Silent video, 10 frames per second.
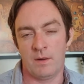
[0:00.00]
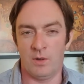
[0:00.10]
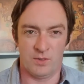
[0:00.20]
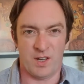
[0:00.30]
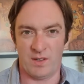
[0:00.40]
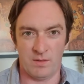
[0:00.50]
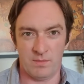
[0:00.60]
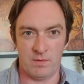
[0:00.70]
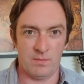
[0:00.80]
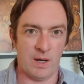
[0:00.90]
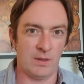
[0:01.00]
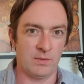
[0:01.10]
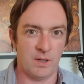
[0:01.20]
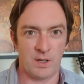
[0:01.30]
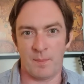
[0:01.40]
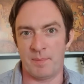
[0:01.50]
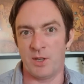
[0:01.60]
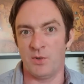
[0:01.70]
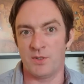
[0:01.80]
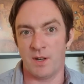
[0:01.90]
Also, a
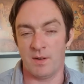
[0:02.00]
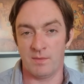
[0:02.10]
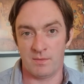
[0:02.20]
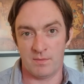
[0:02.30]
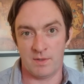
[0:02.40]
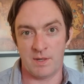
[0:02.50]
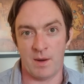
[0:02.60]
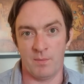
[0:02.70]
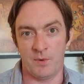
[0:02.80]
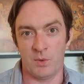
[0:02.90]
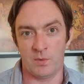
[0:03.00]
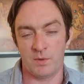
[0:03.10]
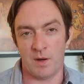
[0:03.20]
computer is helpful.